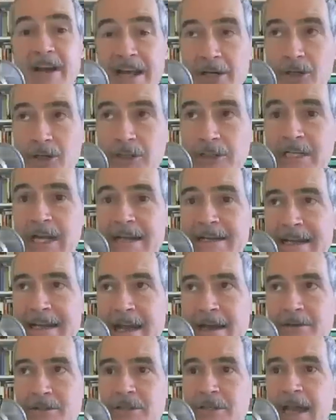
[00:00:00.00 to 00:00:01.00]
I've got a good guy
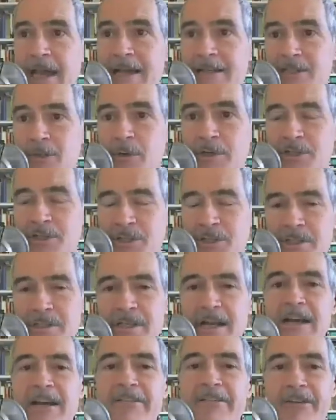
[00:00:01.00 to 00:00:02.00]
now to ask
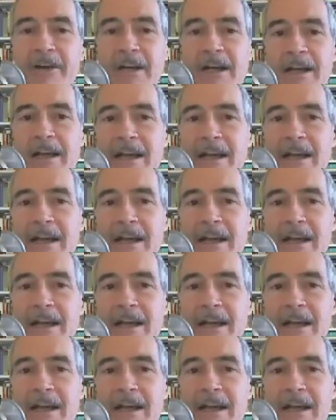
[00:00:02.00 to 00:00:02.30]
questions of